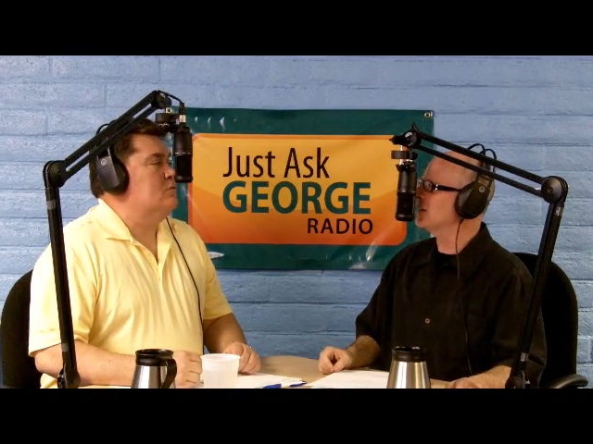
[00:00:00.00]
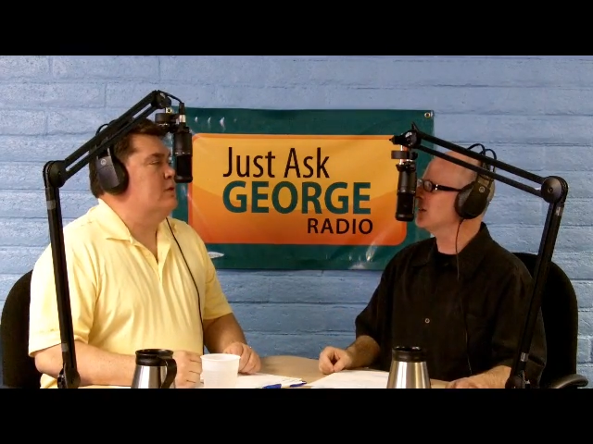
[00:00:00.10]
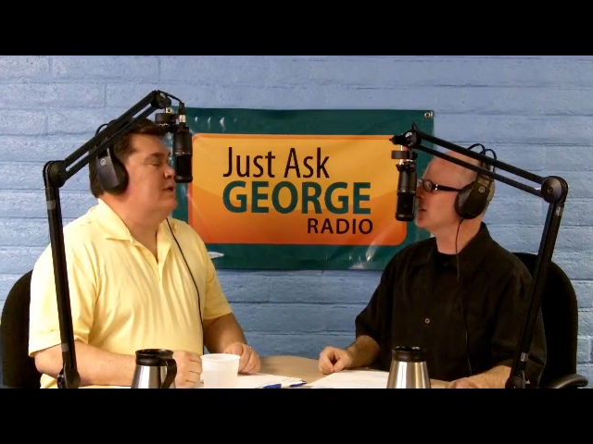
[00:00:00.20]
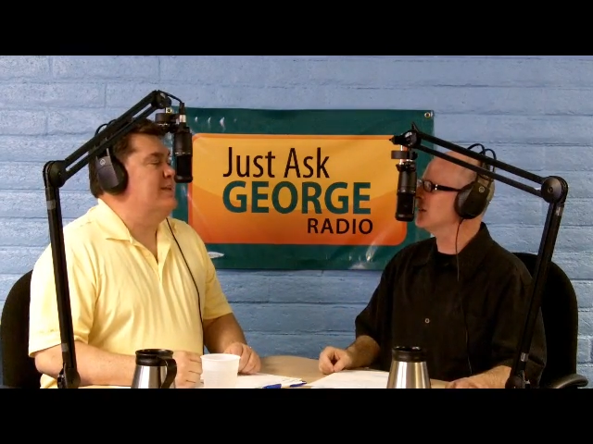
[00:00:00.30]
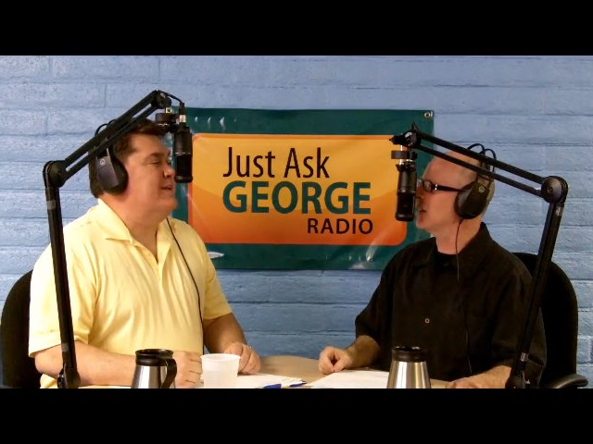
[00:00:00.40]

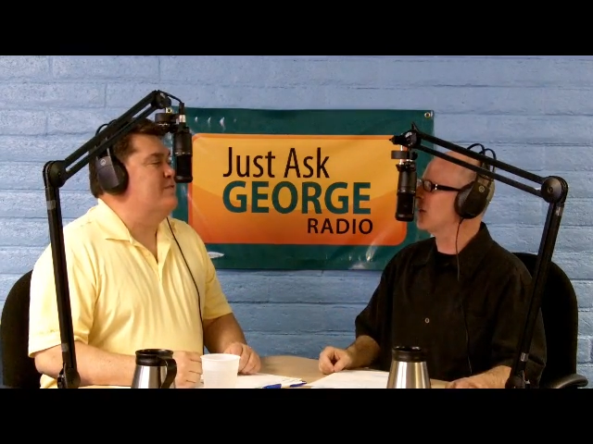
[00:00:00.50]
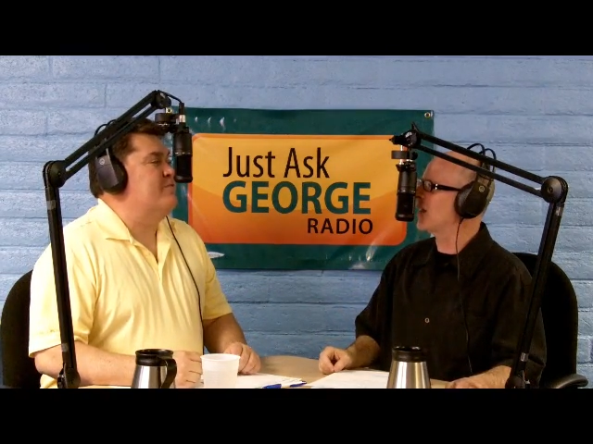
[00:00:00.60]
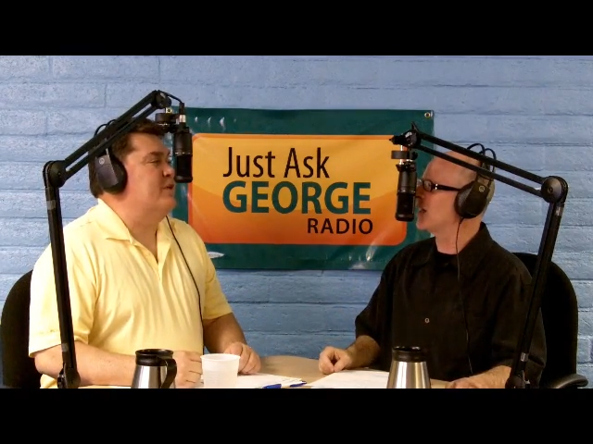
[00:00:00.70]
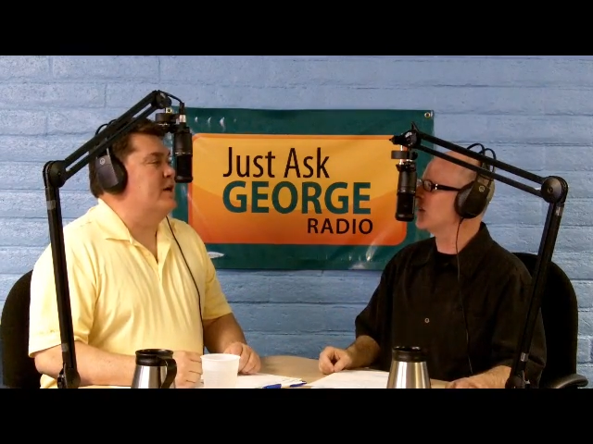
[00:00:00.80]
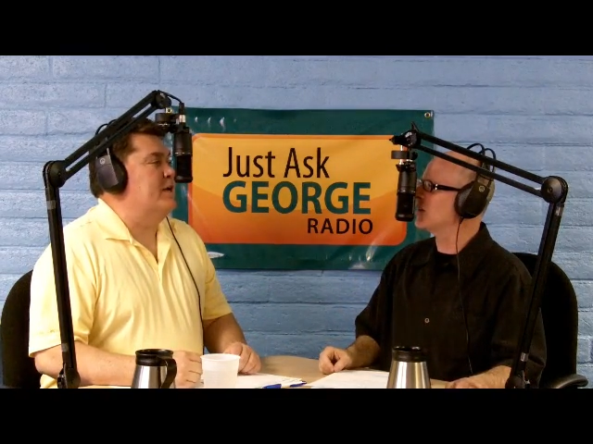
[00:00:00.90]
We love
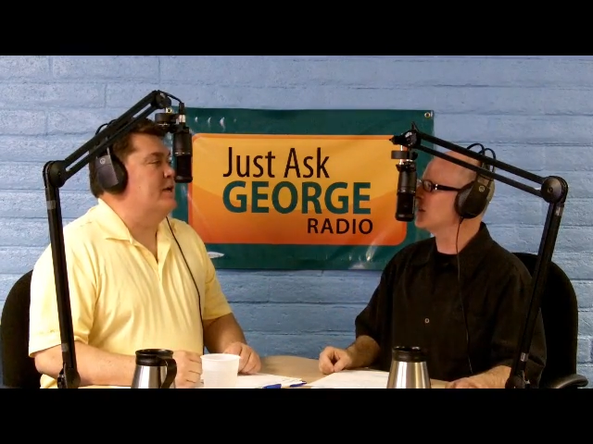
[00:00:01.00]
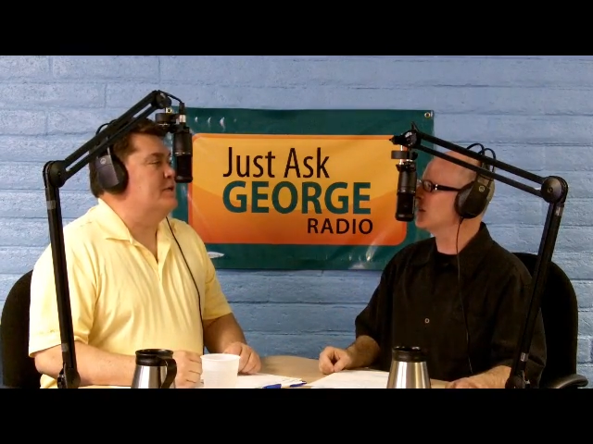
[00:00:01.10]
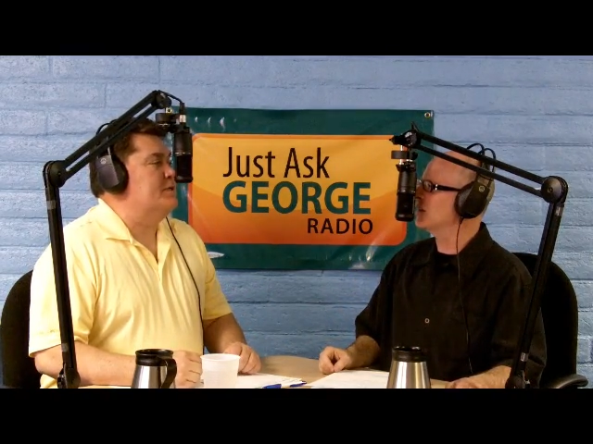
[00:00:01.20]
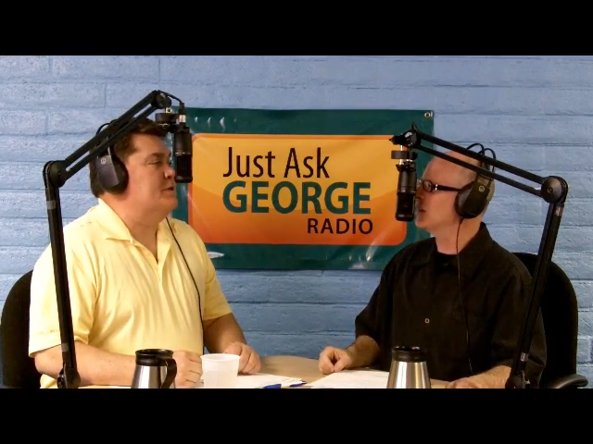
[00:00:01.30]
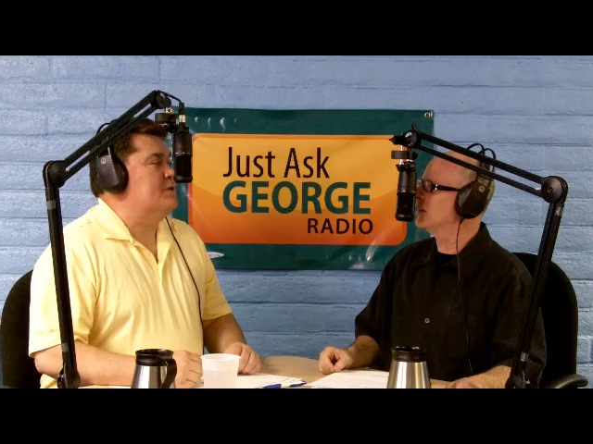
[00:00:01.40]

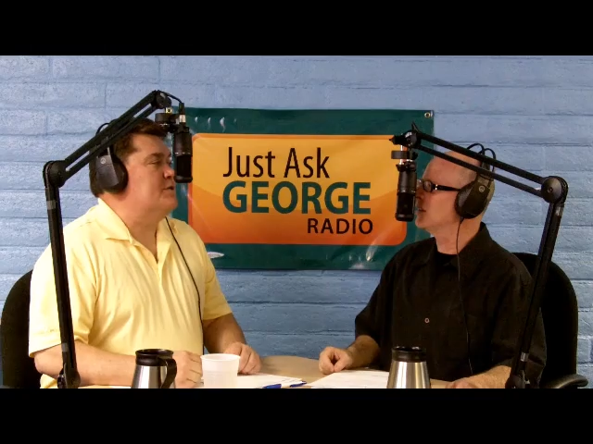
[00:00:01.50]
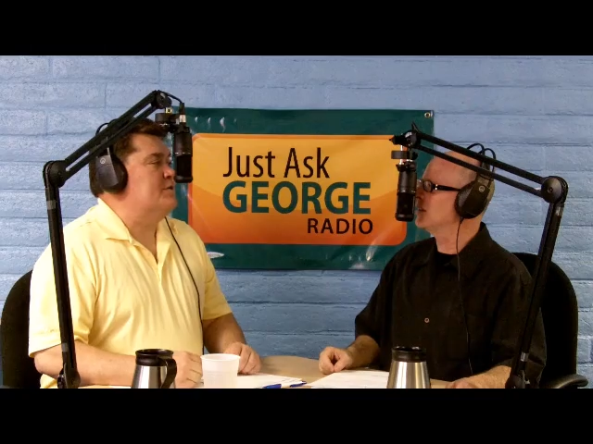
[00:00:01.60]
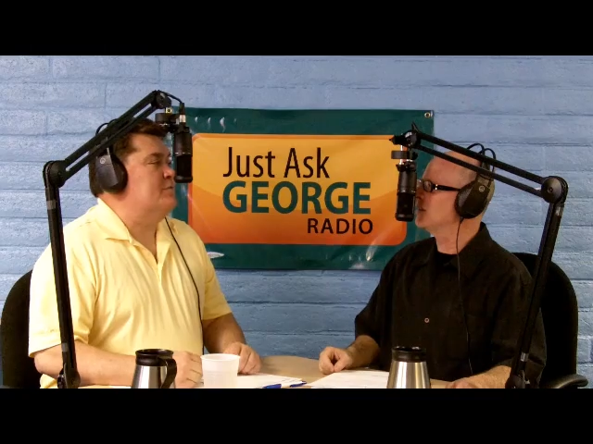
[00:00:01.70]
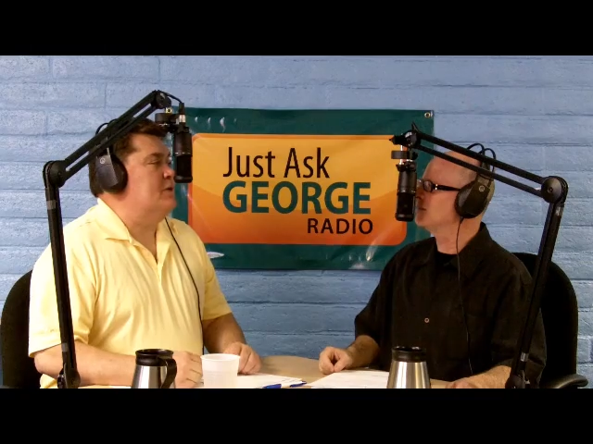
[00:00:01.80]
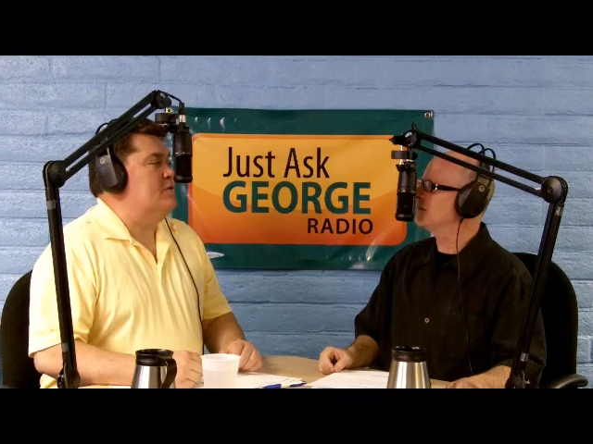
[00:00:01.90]
Fridays because
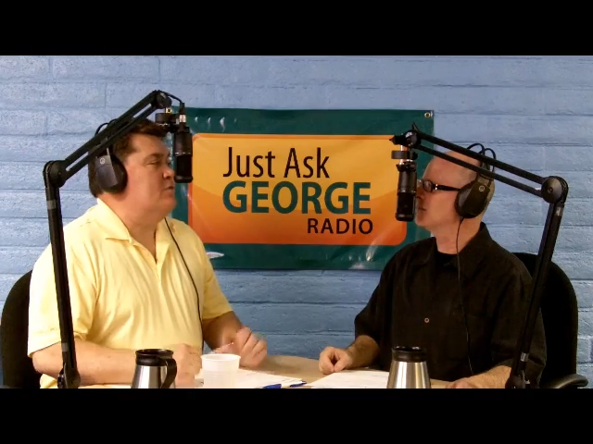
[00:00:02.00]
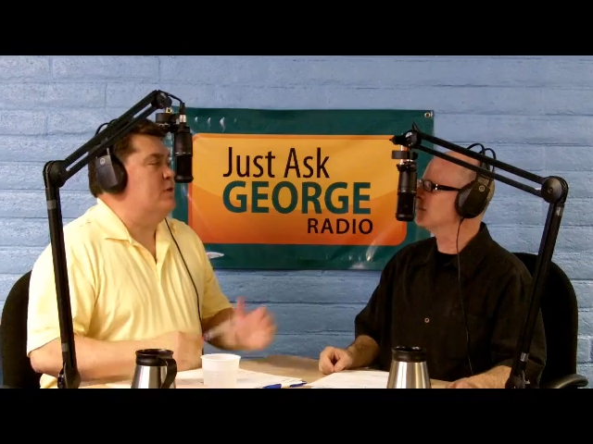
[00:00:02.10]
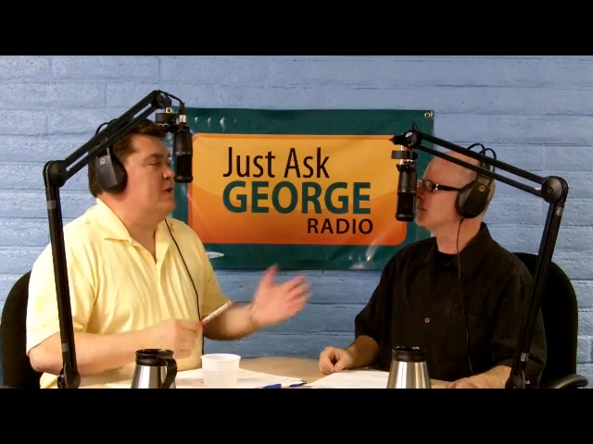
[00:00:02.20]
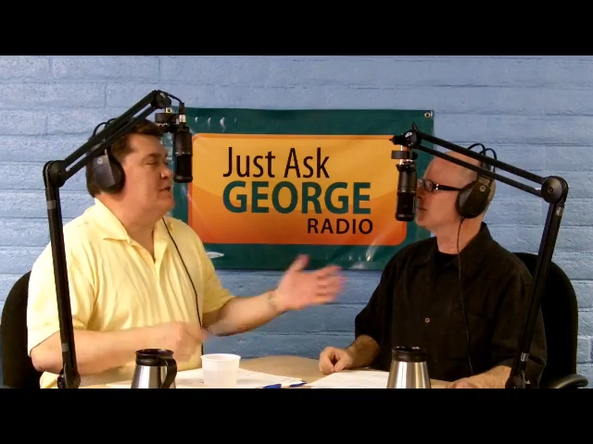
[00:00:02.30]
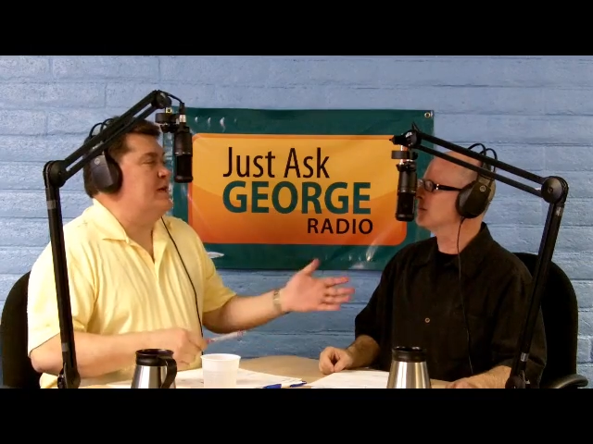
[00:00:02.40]
it means
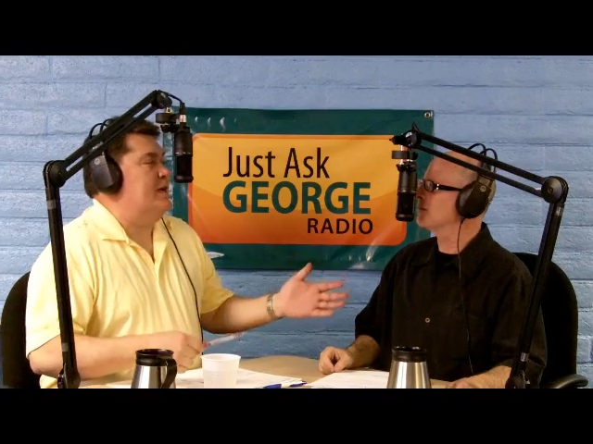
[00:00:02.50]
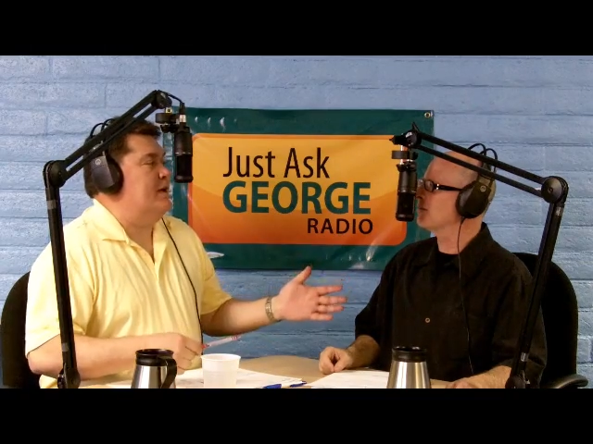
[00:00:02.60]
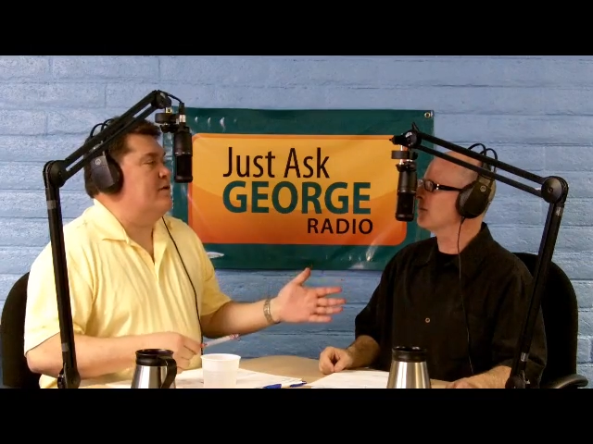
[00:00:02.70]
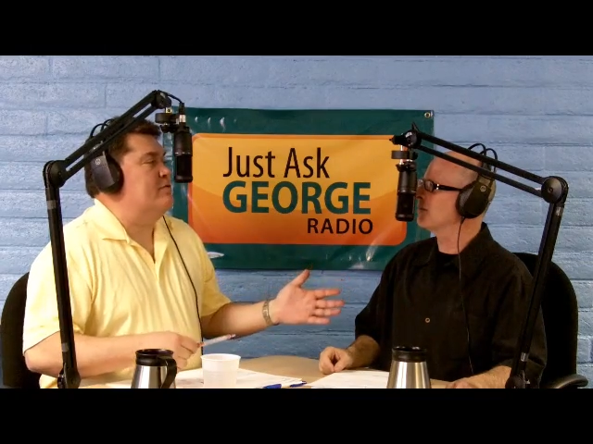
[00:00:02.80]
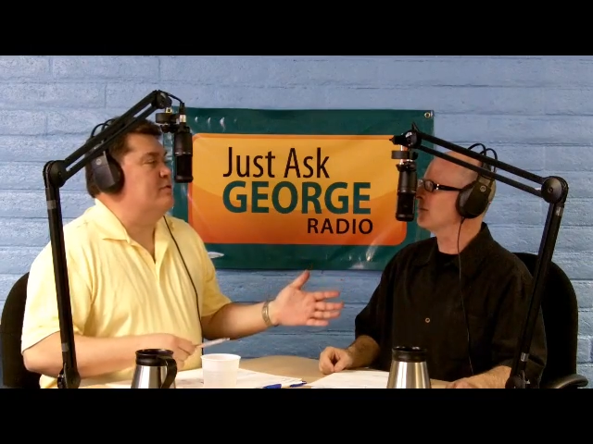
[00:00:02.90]
we get to
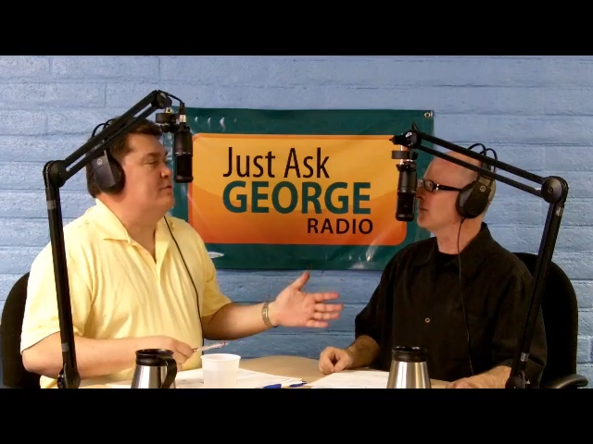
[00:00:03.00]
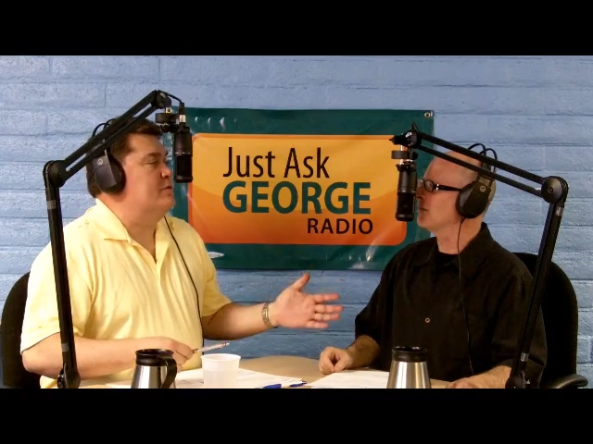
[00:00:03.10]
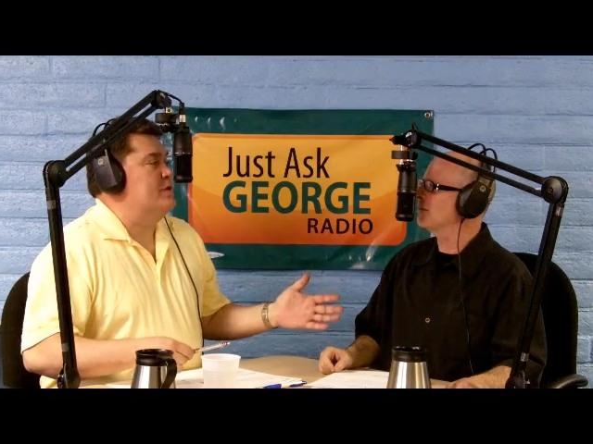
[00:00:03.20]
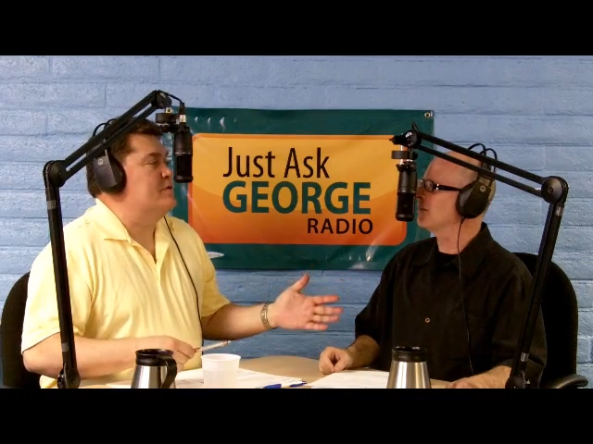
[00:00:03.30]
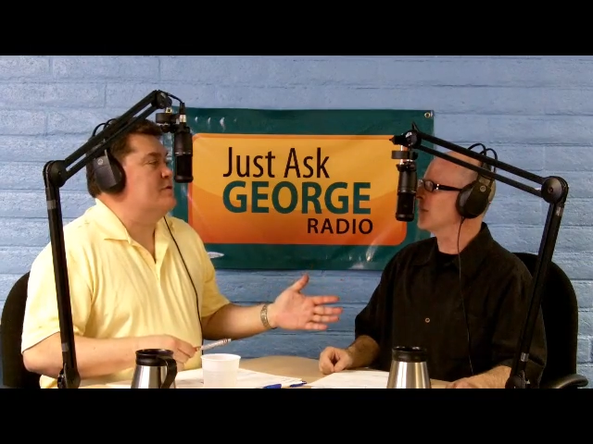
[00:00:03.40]
hang out and do
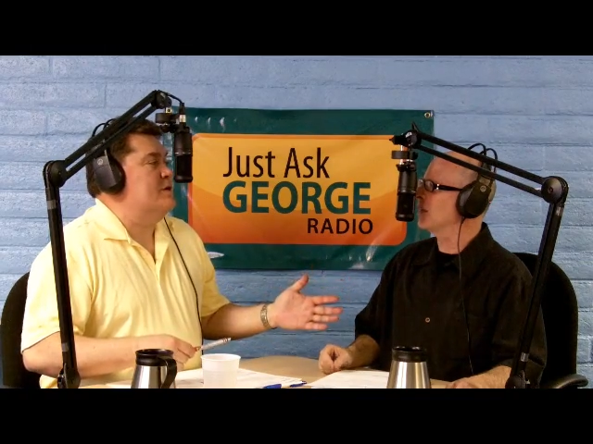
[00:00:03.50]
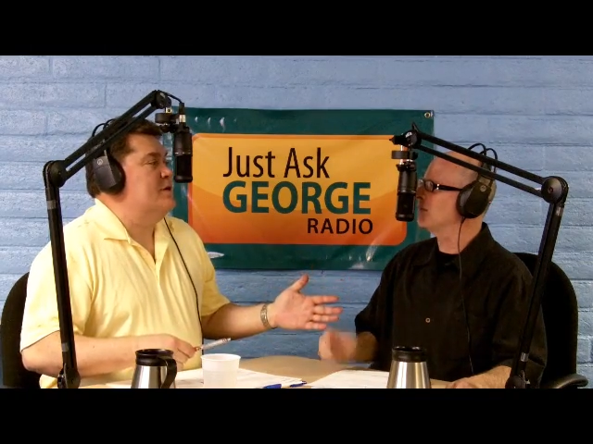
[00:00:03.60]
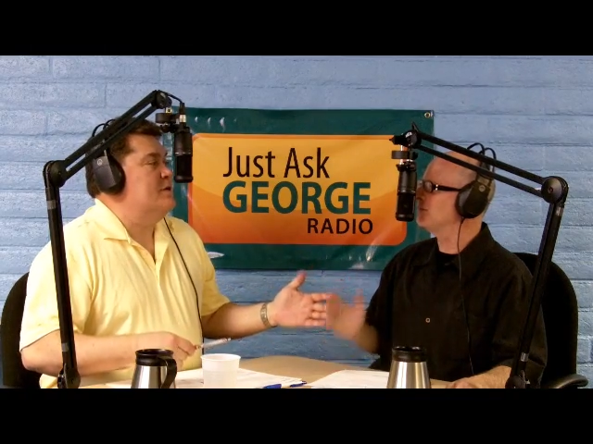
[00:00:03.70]
this.